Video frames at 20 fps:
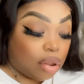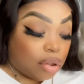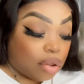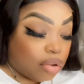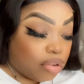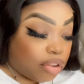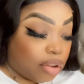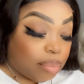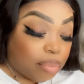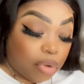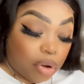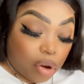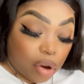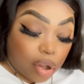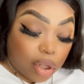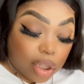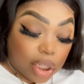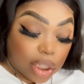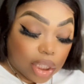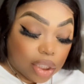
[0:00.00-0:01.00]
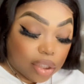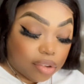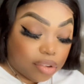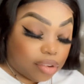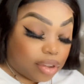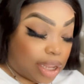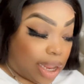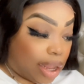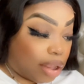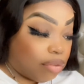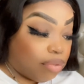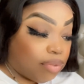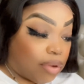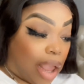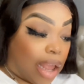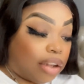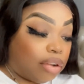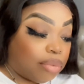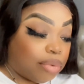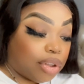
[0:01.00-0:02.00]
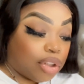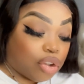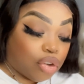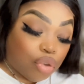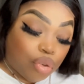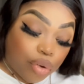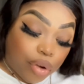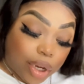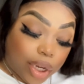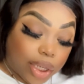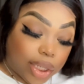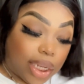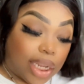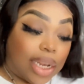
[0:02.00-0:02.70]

Some girlies like following the trend,